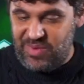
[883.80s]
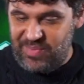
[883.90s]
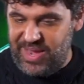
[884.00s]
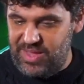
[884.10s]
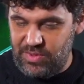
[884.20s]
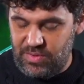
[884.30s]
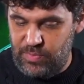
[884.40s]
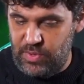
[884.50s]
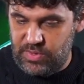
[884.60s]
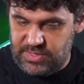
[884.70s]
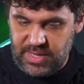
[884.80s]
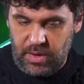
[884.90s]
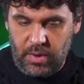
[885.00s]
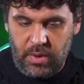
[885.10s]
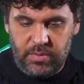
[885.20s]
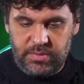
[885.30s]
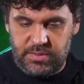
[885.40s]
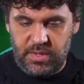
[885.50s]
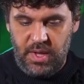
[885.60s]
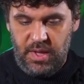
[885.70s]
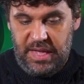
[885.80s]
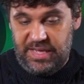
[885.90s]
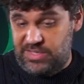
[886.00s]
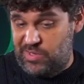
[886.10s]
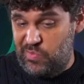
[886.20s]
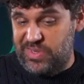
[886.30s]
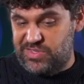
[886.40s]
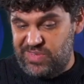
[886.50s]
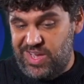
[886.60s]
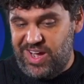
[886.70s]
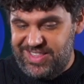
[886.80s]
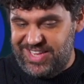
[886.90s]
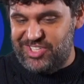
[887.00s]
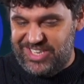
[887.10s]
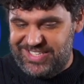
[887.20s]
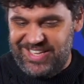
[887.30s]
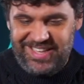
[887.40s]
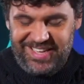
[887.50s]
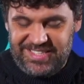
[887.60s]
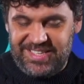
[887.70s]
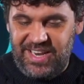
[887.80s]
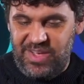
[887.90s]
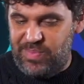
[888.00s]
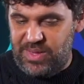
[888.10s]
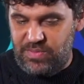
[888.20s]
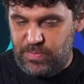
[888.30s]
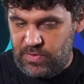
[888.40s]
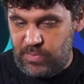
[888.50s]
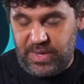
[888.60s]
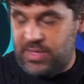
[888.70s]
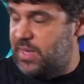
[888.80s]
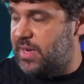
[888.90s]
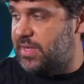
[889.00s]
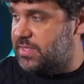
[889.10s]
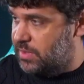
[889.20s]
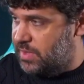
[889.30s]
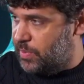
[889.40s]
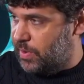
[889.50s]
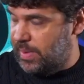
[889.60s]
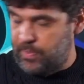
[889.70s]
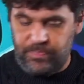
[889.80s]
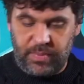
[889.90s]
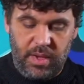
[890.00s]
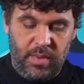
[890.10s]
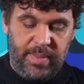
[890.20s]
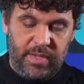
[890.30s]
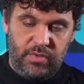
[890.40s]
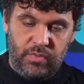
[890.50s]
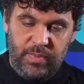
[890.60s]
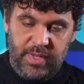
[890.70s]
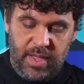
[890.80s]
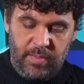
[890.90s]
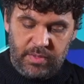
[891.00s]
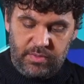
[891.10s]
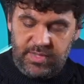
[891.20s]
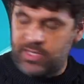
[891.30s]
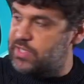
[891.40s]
are made of pure cellulose. As humans, we can't digest it easily, but for bacteria, that's not a problem. But to be able to